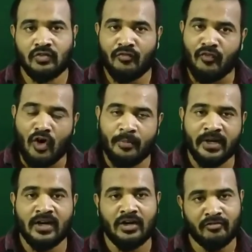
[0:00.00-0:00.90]

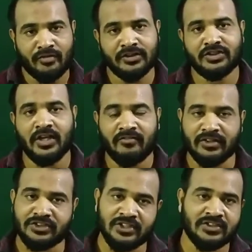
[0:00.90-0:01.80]
forming a differential
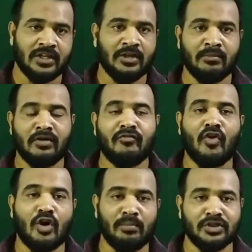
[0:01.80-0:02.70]
equation is nothing but
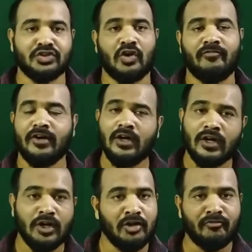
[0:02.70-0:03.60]
formation of a
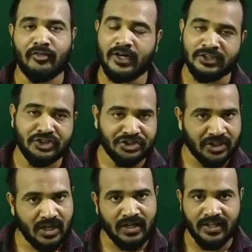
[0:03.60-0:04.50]

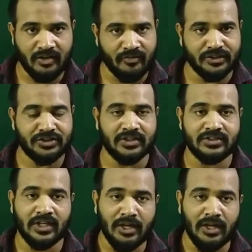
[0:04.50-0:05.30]
differential equations.